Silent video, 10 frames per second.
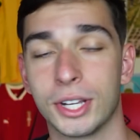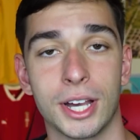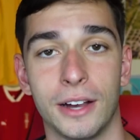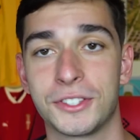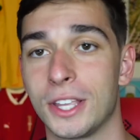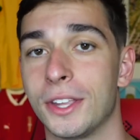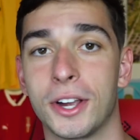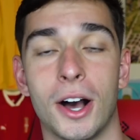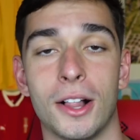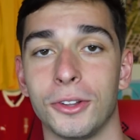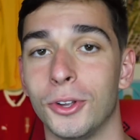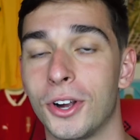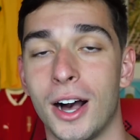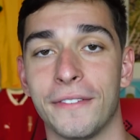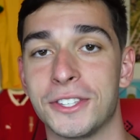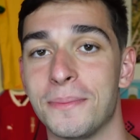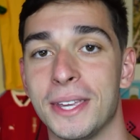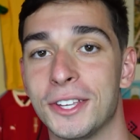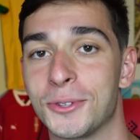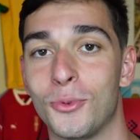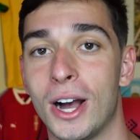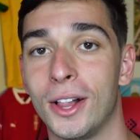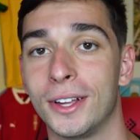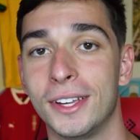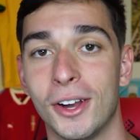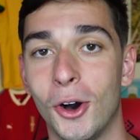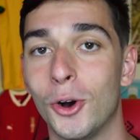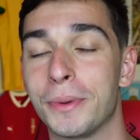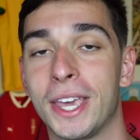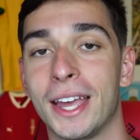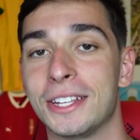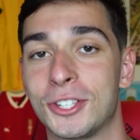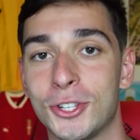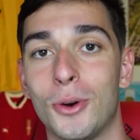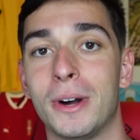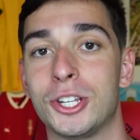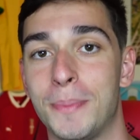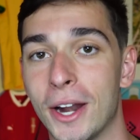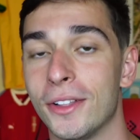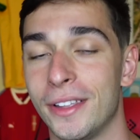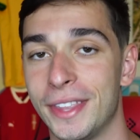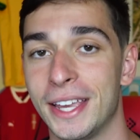cuffs and the collar look off to me as well. Home kit, so much better than